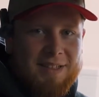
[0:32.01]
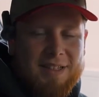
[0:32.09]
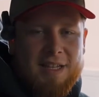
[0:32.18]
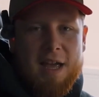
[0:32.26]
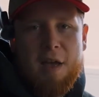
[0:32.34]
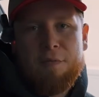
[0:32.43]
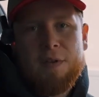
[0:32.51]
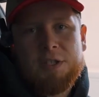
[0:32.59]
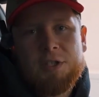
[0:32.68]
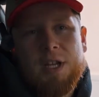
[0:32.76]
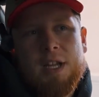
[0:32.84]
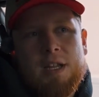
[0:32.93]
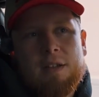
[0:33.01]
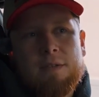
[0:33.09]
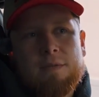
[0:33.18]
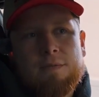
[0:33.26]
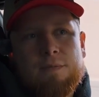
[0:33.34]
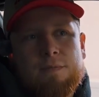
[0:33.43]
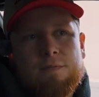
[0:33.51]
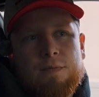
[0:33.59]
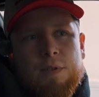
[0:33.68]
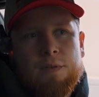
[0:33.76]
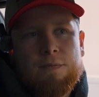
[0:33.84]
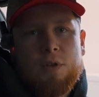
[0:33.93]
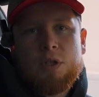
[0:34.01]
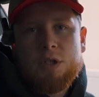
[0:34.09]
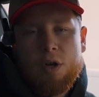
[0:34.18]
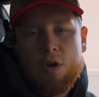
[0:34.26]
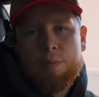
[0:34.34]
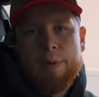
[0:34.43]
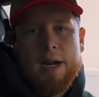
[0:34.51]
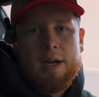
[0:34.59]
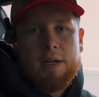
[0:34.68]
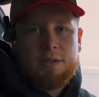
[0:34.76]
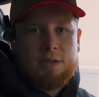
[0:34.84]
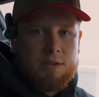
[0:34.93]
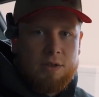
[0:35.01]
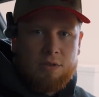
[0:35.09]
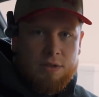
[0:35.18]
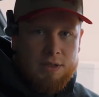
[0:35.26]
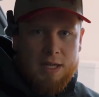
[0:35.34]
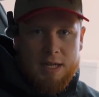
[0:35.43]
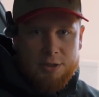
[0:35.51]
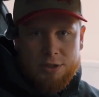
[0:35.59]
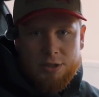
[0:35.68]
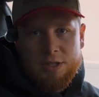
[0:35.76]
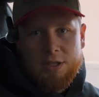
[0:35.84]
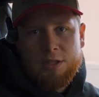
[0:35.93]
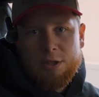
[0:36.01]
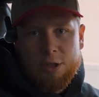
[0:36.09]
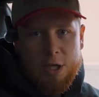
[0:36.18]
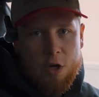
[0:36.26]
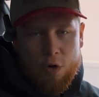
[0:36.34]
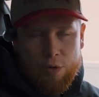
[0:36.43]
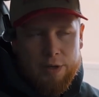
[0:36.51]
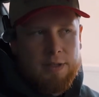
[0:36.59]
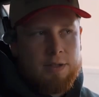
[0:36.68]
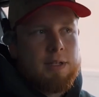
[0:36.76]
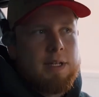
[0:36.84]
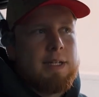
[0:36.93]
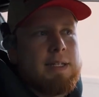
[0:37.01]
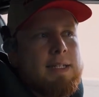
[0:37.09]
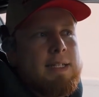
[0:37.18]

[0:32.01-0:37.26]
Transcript: The FHA, the First Homebuyers Association loan, okay?